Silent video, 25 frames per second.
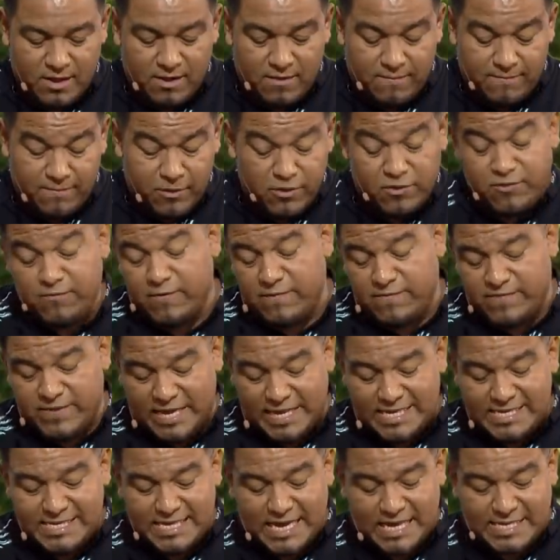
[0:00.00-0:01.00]
Verse
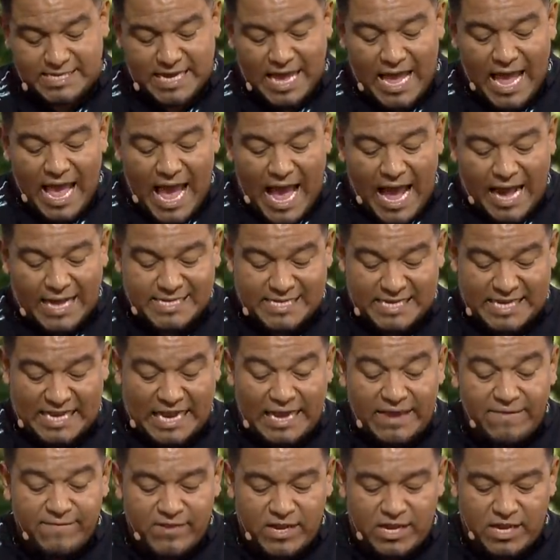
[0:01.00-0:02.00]
15 says, as
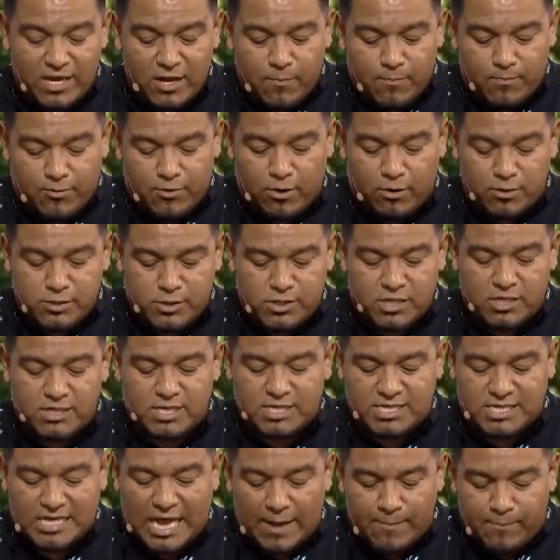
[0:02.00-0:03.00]
evening approached, the
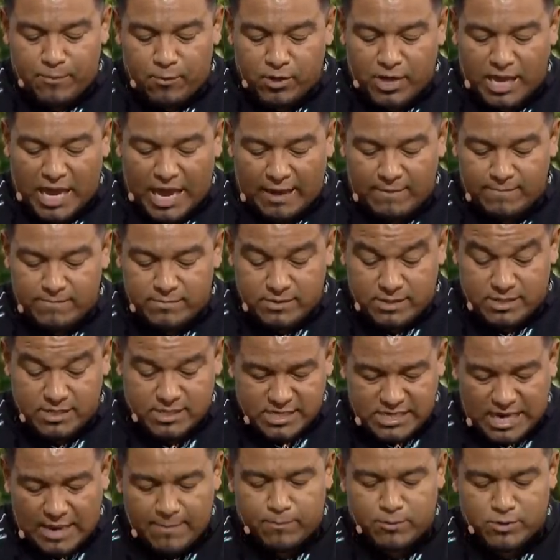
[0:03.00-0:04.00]

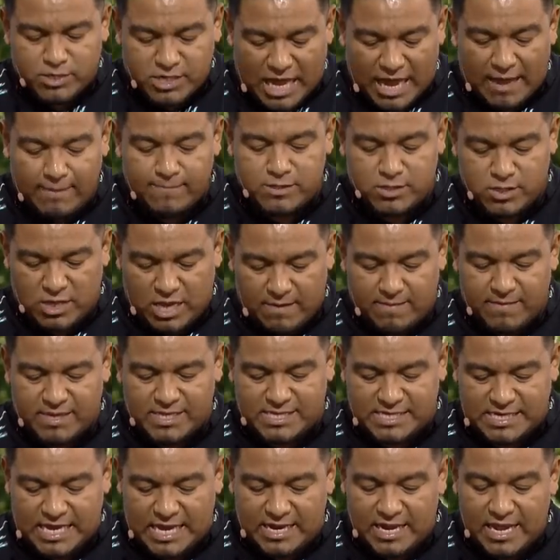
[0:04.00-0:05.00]
disciples came to him and
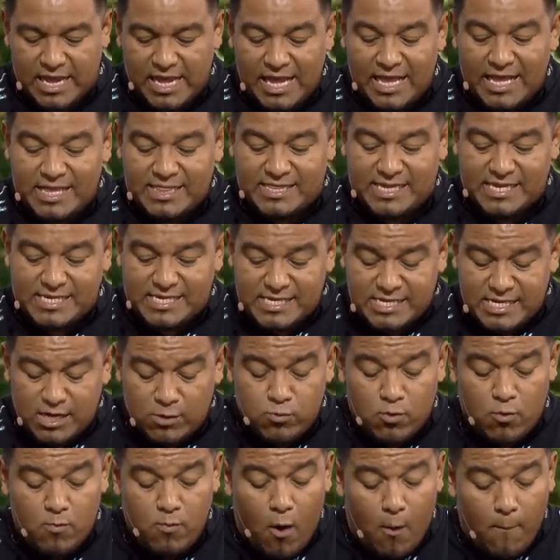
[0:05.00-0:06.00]
said, "This is a
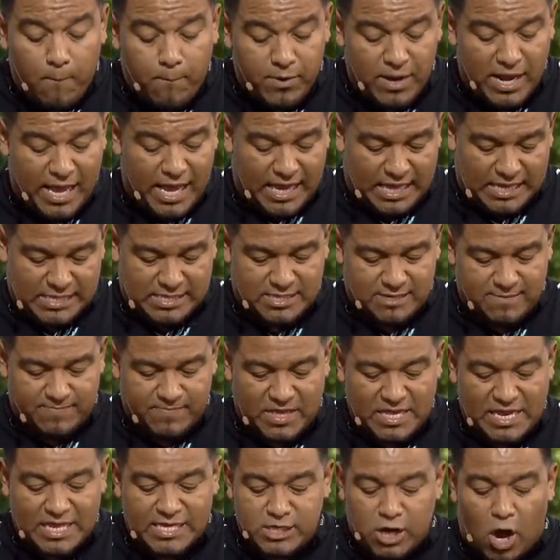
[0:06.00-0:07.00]
remote place
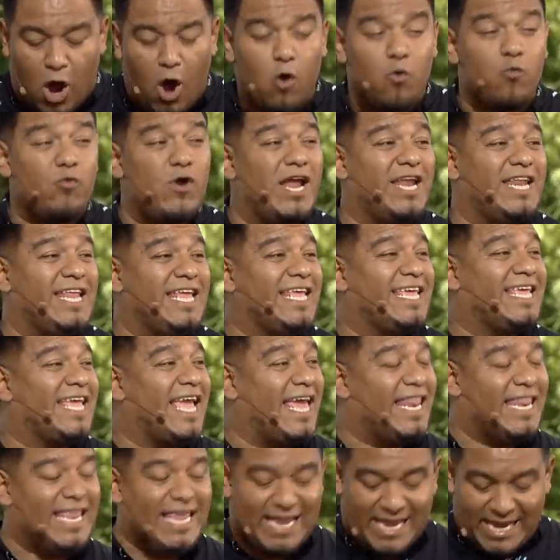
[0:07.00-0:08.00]
and it's already
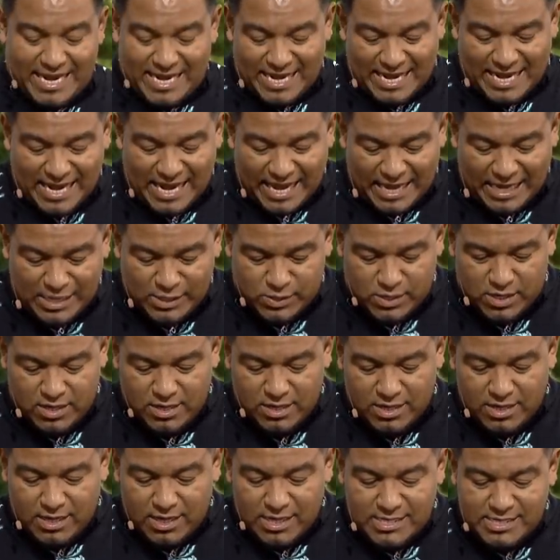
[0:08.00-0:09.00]
getting late.
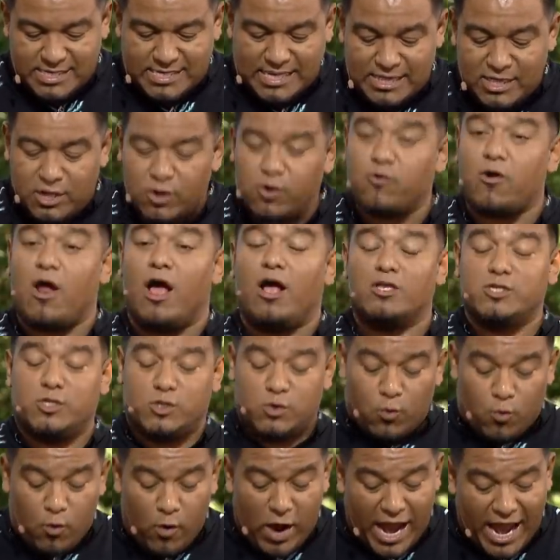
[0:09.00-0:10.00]
Send the crowds
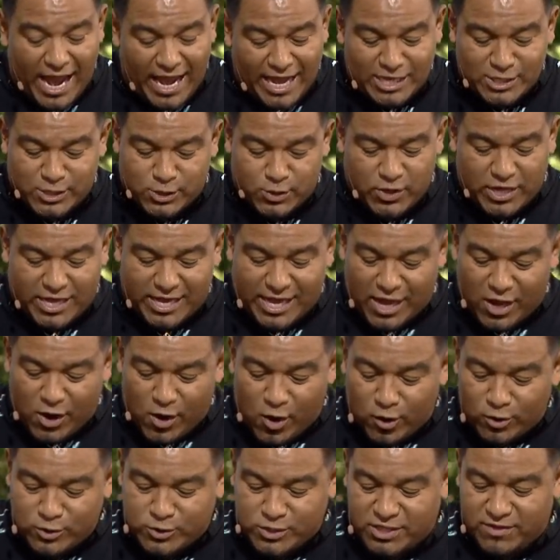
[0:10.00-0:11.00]
away so they can
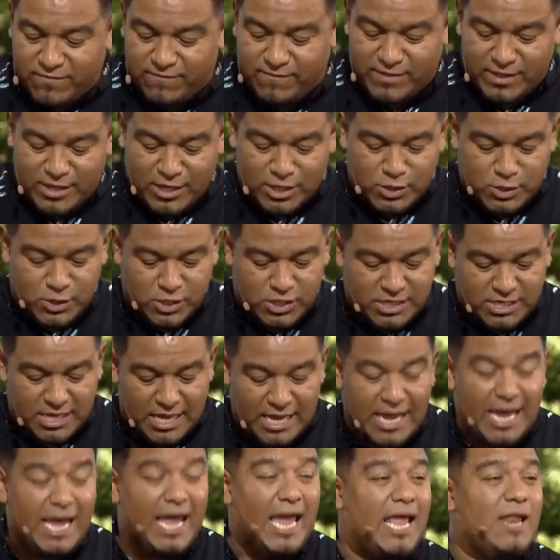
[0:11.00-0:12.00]
go to the villages
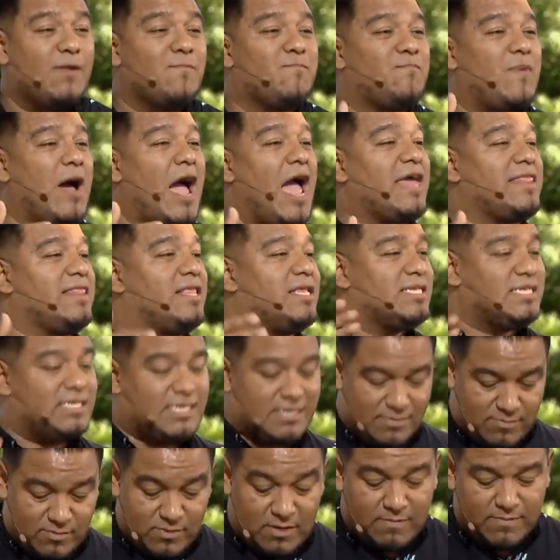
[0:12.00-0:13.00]
and buy
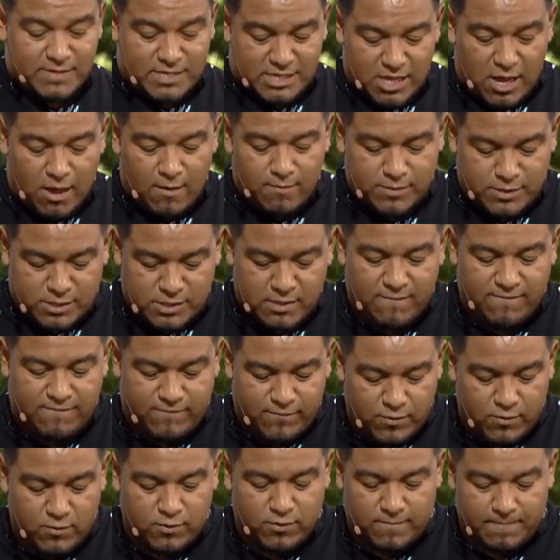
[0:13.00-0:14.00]
themselves some
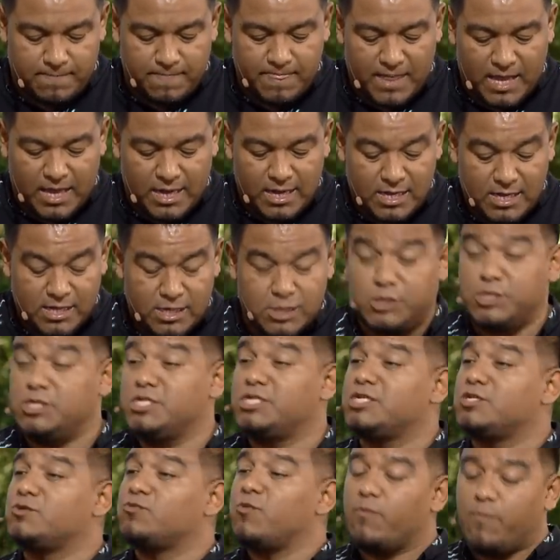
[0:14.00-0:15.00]
food."
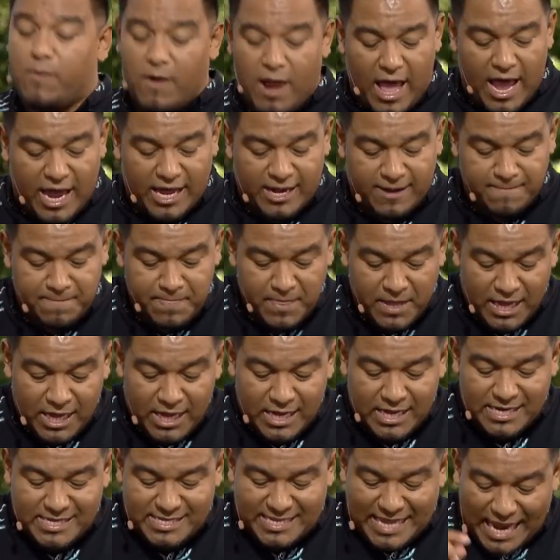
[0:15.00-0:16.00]
Jesus replied,
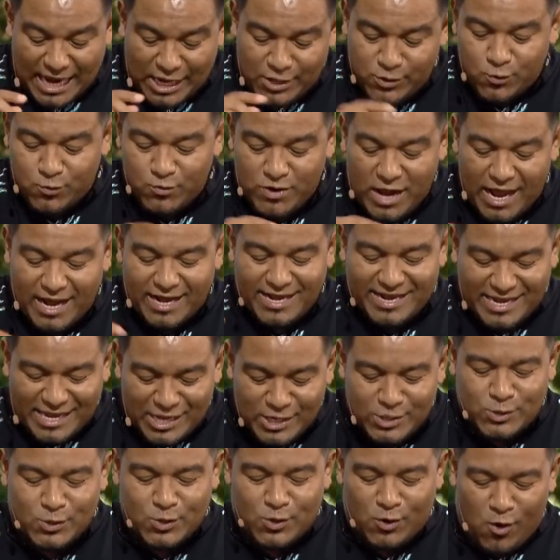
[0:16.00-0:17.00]
"They do not
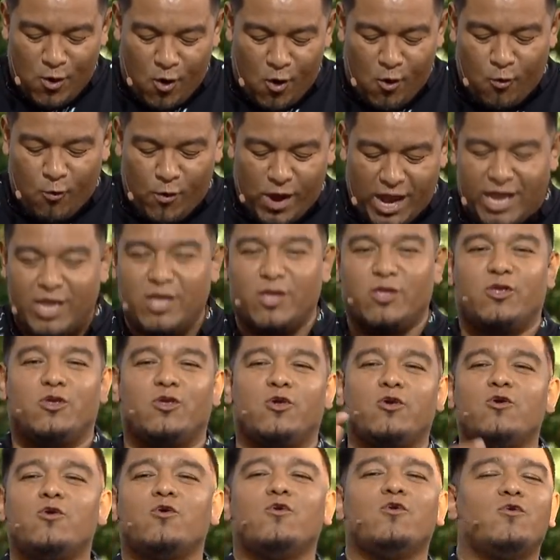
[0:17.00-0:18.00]
need to go away.
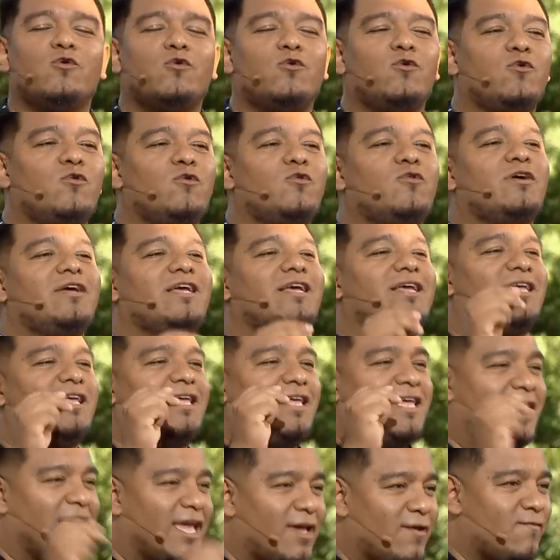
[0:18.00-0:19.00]
You
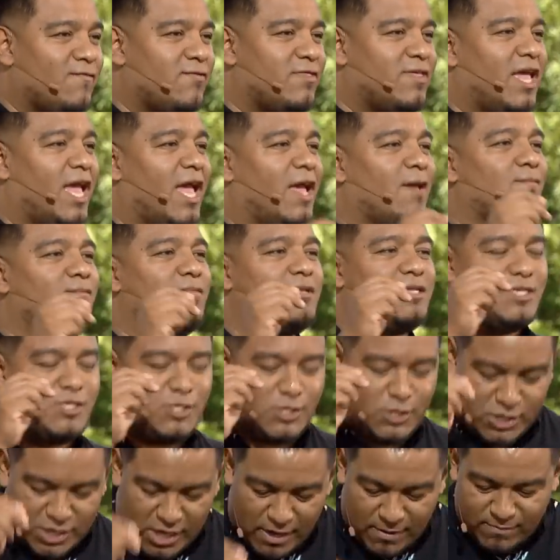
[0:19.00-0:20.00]
give them
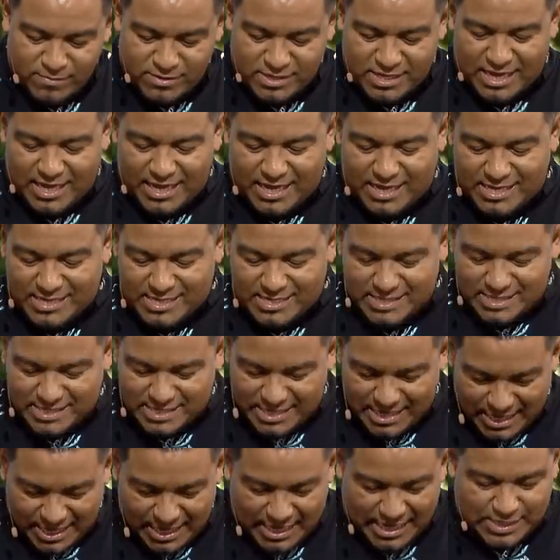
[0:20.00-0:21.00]
something
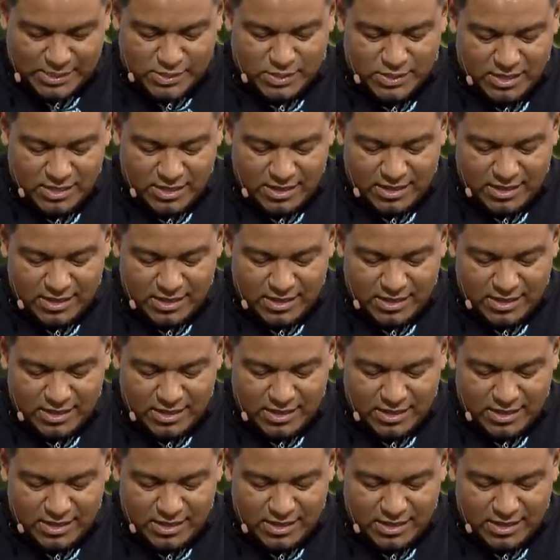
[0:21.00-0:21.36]
to eat."